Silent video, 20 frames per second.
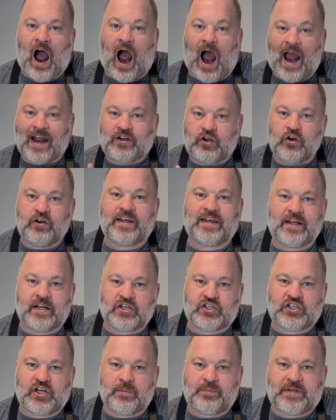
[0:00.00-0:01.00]
I could get
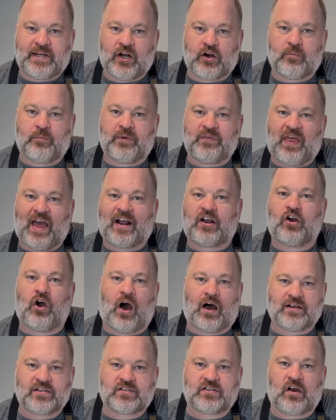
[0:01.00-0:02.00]
it shipped here, but that
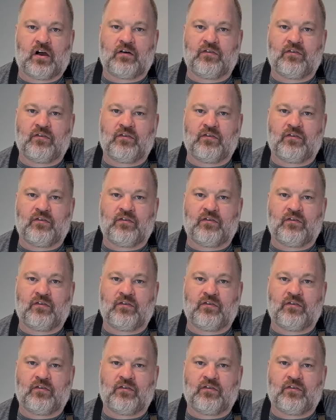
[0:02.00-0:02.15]
costs